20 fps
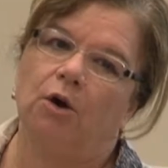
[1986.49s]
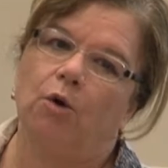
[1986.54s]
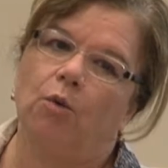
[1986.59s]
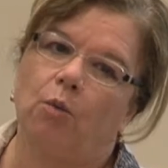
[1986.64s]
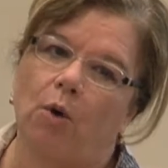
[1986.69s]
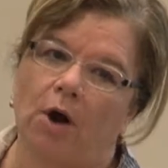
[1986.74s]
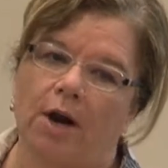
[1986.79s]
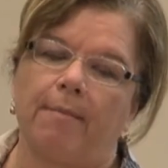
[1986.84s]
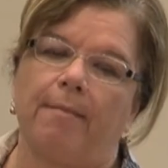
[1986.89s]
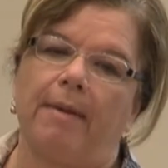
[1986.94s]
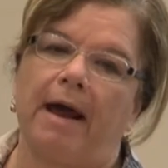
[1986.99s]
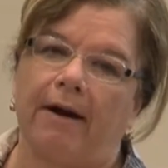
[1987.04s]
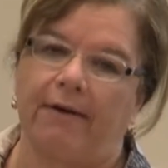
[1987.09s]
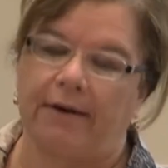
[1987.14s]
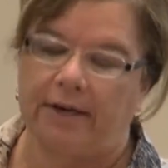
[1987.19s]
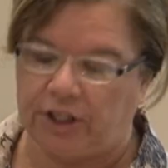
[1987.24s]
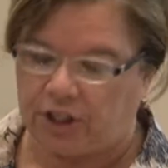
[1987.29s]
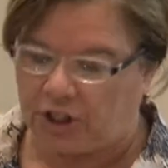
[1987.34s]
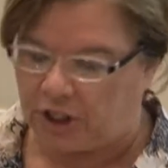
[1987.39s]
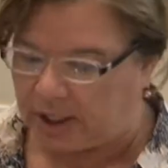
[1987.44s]
what a
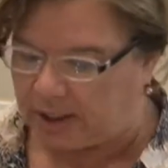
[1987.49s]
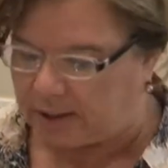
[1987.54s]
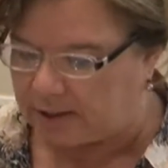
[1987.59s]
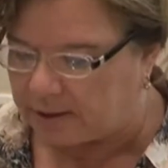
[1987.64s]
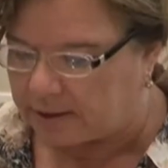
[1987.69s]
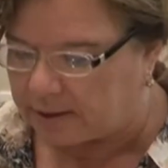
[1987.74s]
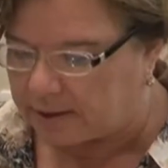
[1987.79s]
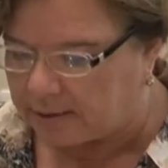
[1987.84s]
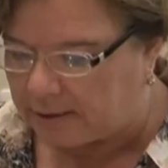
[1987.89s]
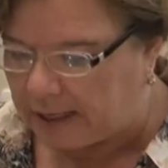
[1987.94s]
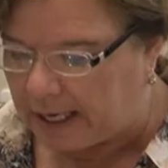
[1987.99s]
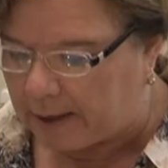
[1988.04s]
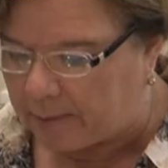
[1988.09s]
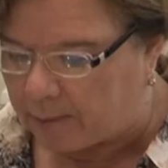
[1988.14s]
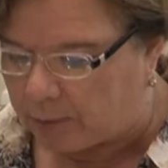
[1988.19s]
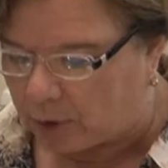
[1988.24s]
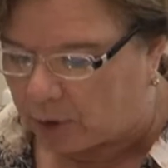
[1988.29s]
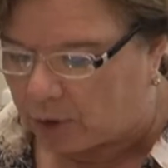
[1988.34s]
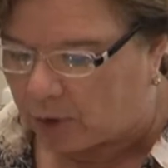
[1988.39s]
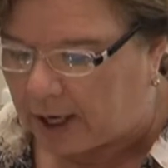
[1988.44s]
marriage is in
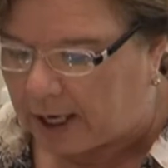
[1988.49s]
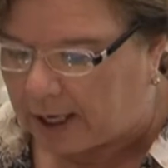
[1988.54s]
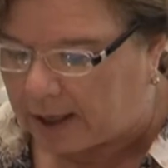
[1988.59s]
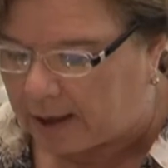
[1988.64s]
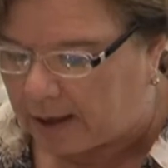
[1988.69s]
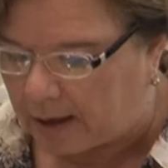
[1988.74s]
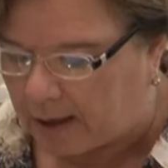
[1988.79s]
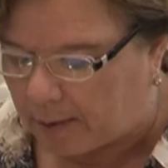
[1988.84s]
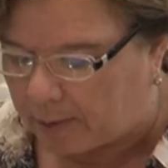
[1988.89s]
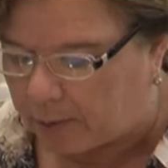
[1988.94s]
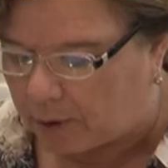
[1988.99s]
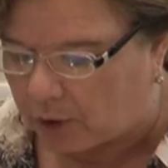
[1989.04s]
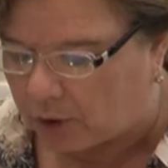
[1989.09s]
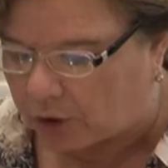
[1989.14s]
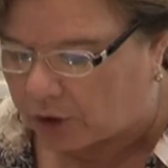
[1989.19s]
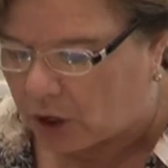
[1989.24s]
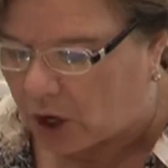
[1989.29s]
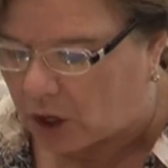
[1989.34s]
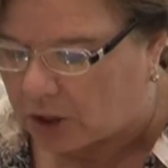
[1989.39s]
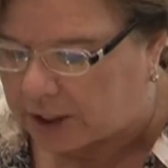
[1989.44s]
a
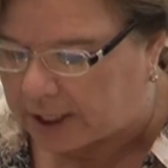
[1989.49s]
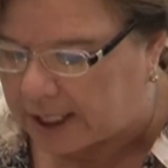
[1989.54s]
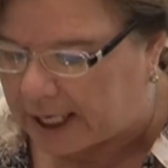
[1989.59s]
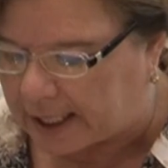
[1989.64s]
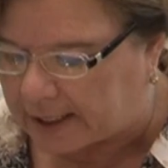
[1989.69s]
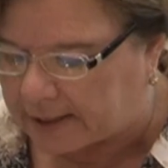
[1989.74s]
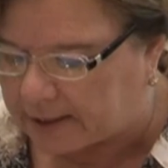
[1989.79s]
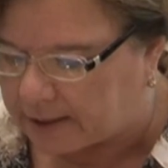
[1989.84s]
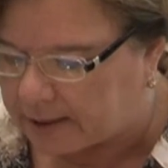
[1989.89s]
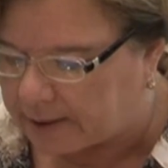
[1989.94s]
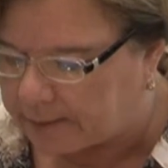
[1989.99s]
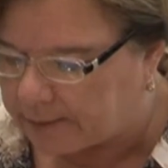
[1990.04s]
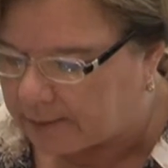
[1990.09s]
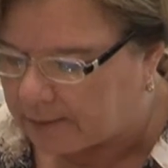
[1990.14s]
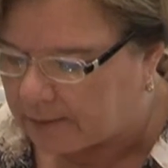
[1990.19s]
broad context.